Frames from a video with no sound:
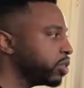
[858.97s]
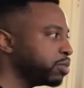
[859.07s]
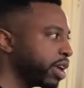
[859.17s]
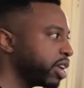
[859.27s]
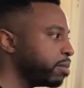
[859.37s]
So
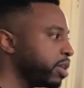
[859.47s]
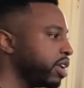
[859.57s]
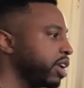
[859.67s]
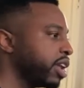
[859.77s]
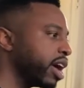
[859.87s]
he's making a
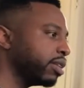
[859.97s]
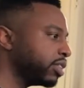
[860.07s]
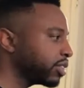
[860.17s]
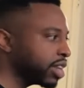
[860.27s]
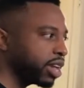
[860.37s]
beat, and I
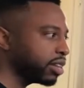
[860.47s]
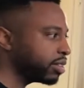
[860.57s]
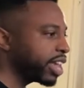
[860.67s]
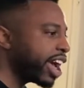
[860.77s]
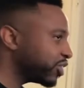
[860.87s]
just,
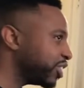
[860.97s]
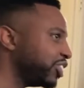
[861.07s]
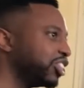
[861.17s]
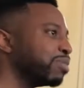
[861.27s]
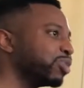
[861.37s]
like,
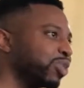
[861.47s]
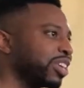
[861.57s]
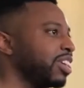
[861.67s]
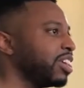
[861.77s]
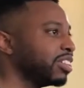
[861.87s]
casually jumped on the
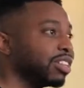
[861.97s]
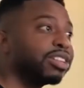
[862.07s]
keys.